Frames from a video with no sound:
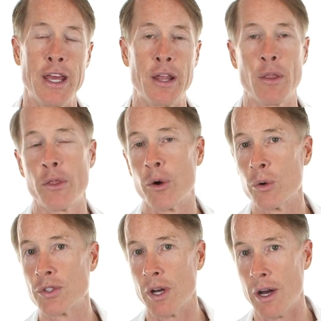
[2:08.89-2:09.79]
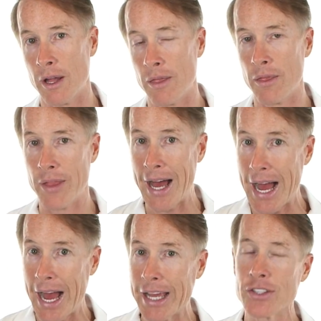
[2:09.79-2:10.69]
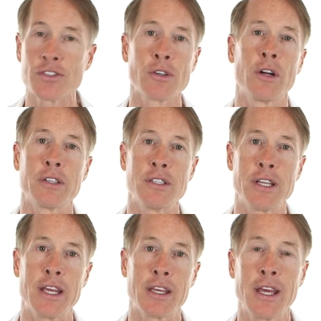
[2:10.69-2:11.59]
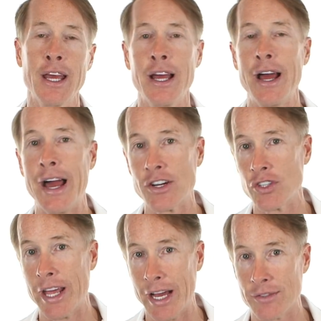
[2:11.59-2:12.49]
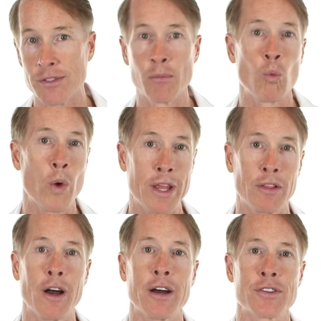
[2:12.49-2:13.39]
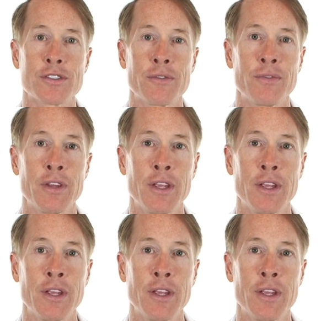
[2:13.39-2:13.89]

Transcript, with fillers: and those on the highest salt intake actually had some weight loss.